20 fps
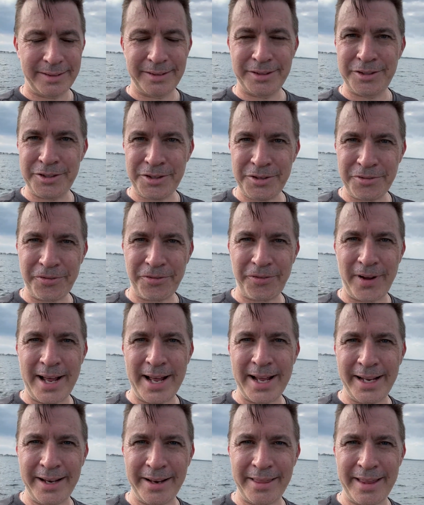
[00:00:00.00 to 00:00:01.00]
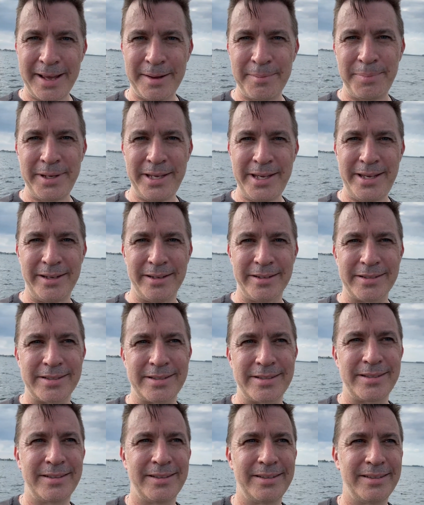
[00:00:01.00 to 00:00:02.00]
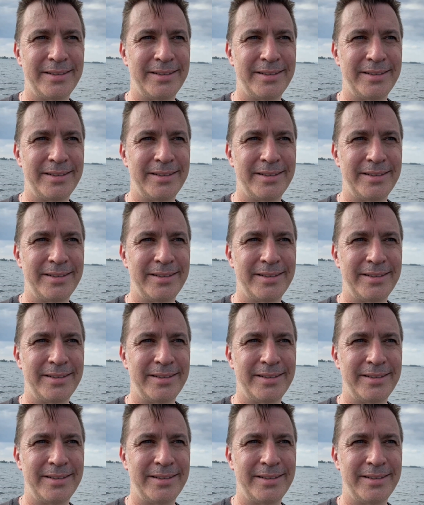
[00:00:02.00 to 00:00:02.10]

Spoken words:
do you find that peace?